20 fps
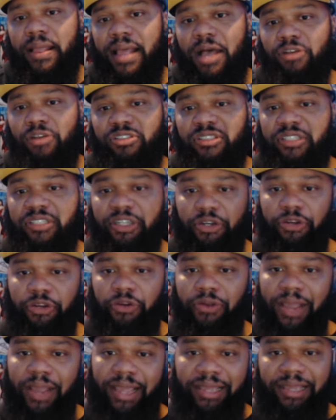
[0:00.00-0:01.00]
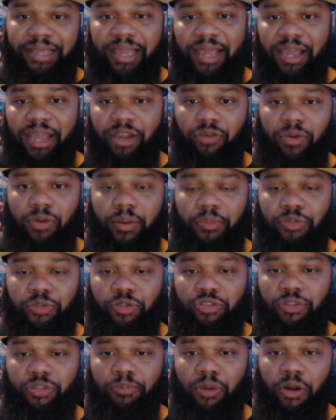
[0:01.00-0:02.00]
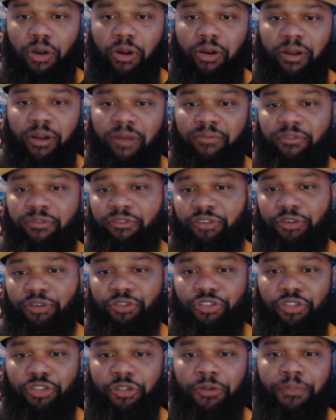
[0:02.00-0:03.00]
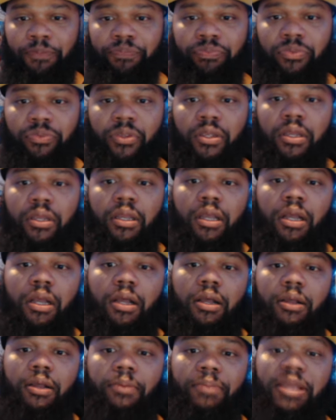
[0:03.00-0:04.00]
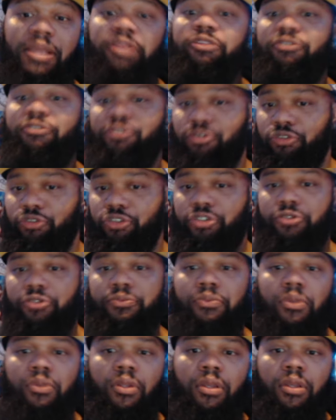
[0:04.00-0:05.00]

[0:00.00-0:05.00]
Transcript: Alcindor, aka Kareem Abdul-Jabbar of the future, in the future,